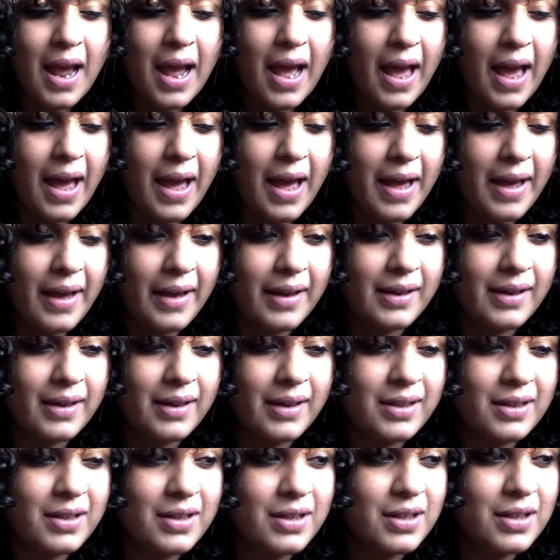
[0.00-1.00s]

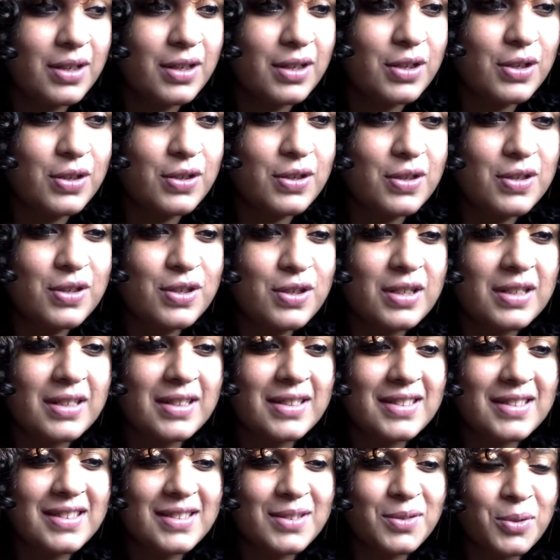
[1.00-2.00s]
And
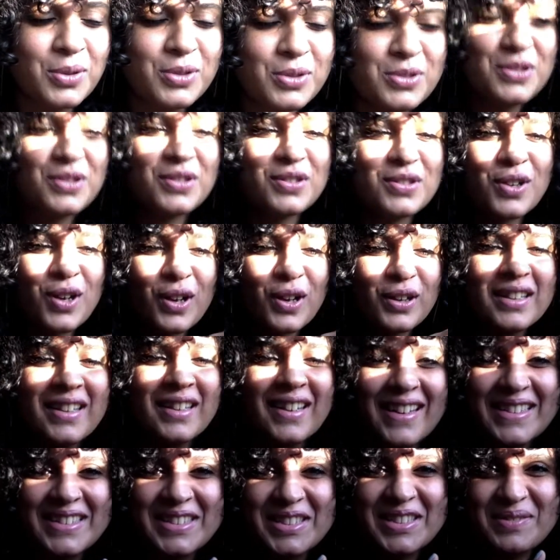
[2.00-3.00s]
she's not
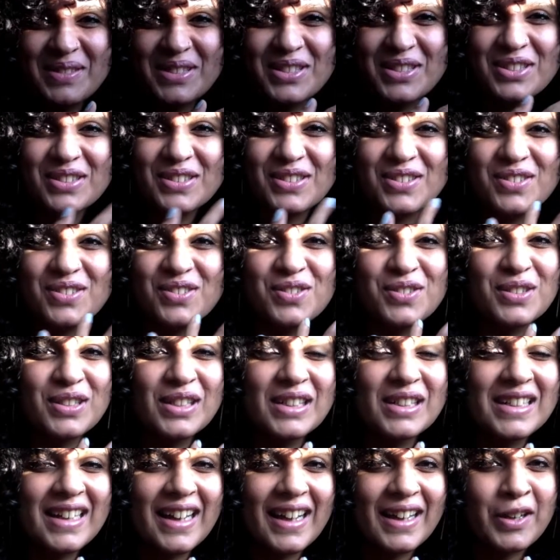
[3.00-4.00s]
crazy, but she's
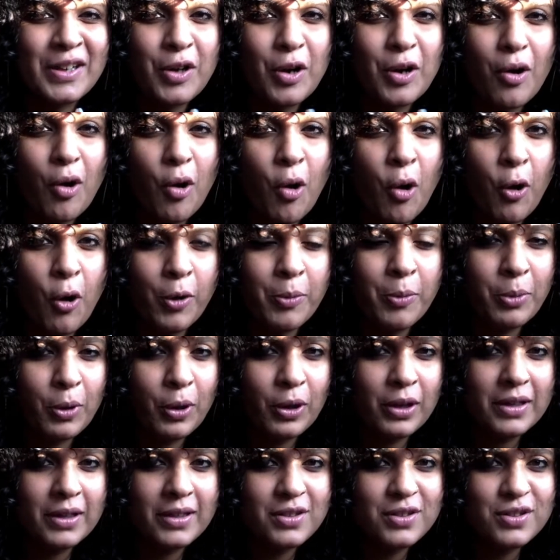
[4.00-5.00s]
really like
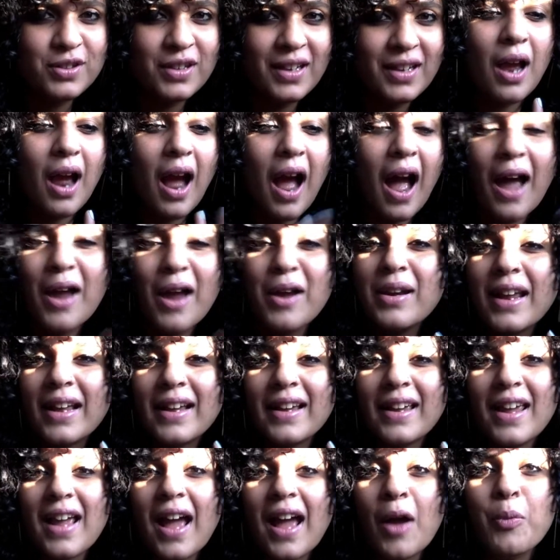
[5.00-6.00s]
oddballish. I
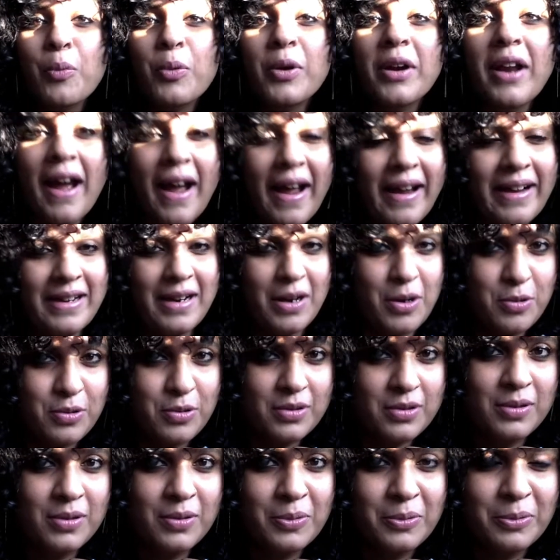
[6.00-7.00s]
would hang out
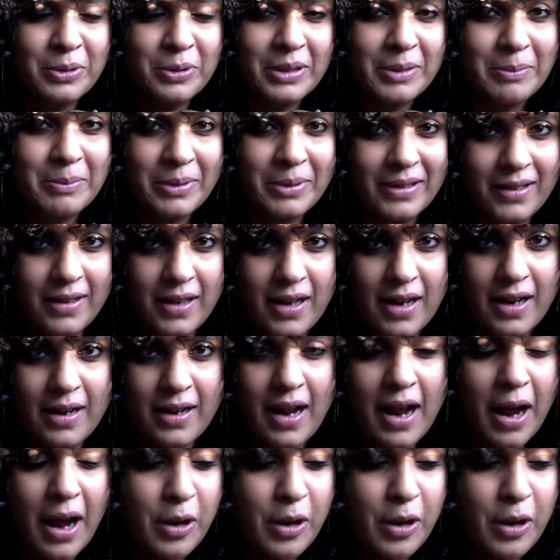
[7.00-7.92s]
with Bernadette.